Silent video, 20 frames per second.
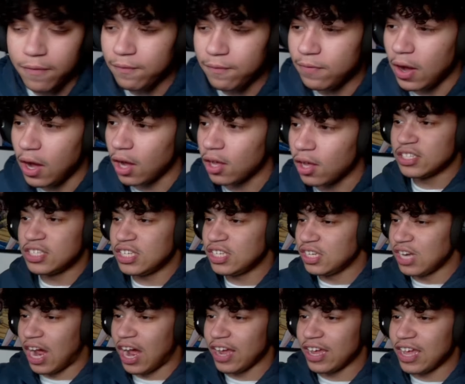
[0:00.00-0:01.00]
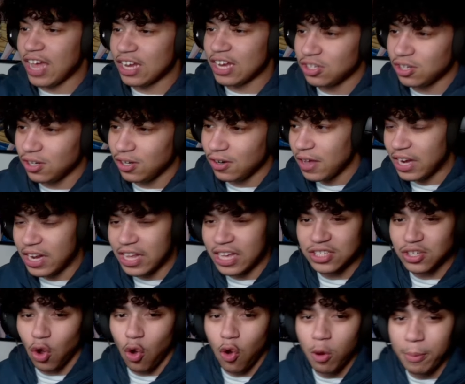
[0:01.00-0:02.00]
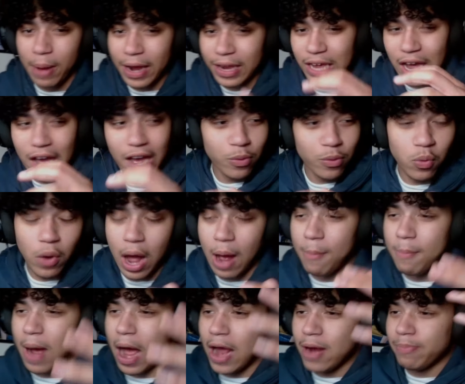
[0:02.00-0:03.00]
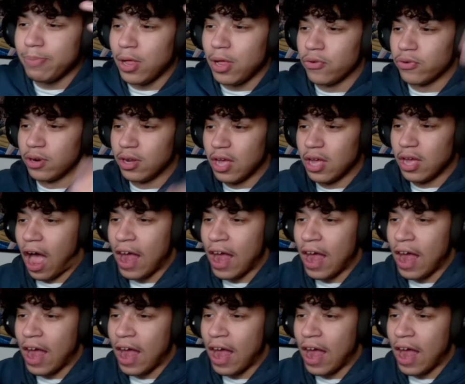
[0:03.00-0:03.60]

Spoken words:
fuck? Is this an eye catcher? It is. Oh my god, I'm mind blown.